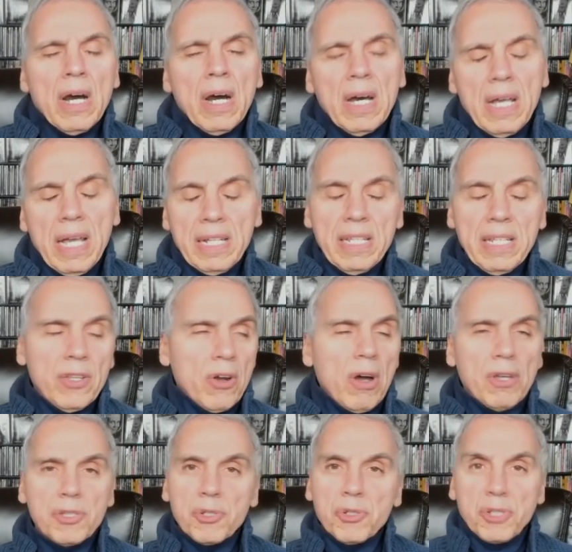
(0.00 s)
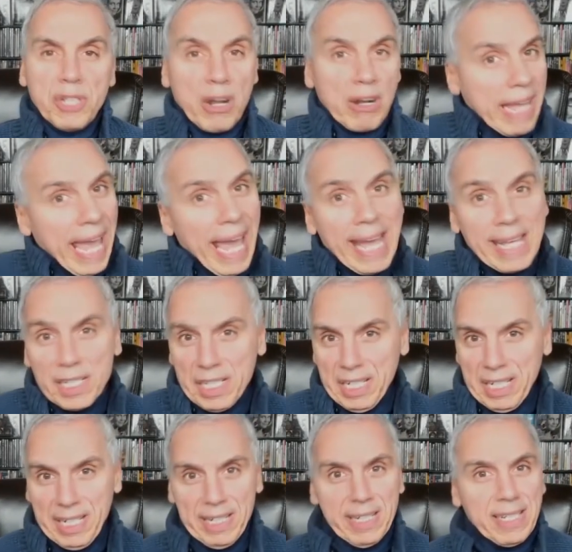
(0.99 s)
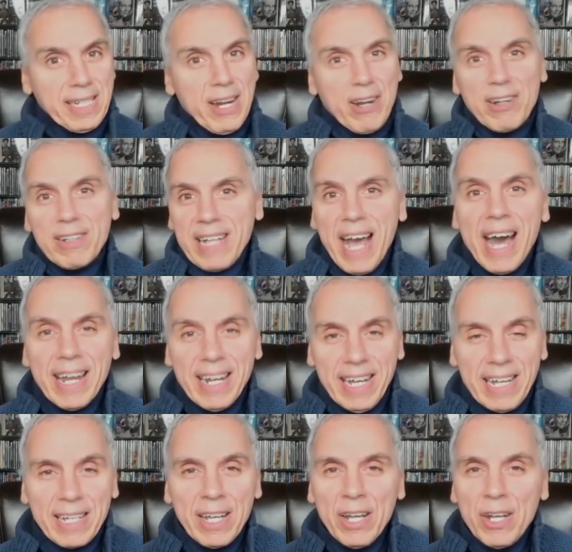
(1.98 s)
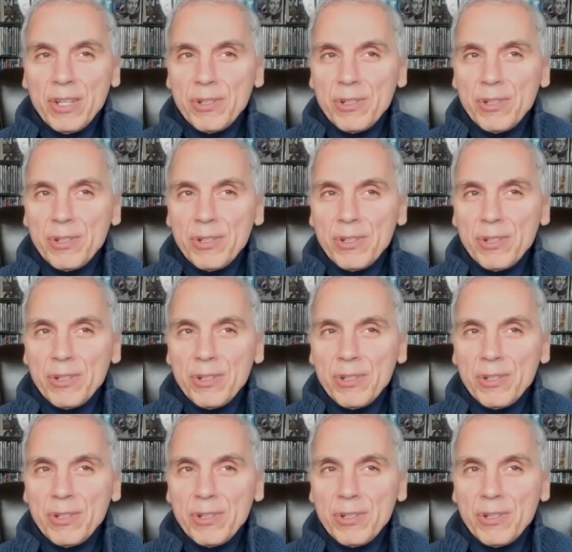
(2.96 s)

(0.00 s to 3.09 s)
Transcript: Uh, and they're also sarcastic and sardonic.